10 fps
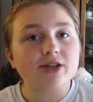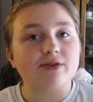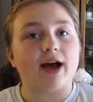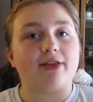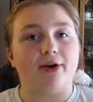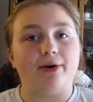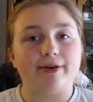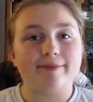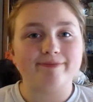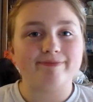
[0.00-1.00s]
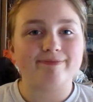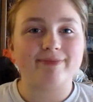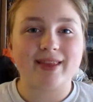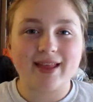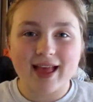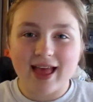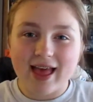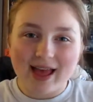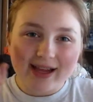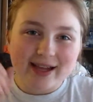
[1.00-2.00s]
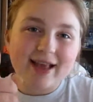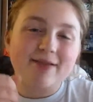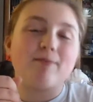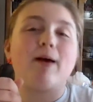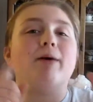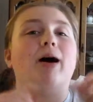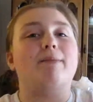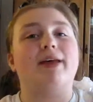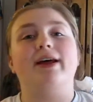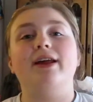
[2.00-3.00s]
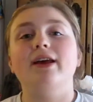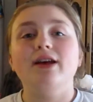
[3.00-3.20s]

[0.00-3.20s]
you got towed. Guess what my mom did?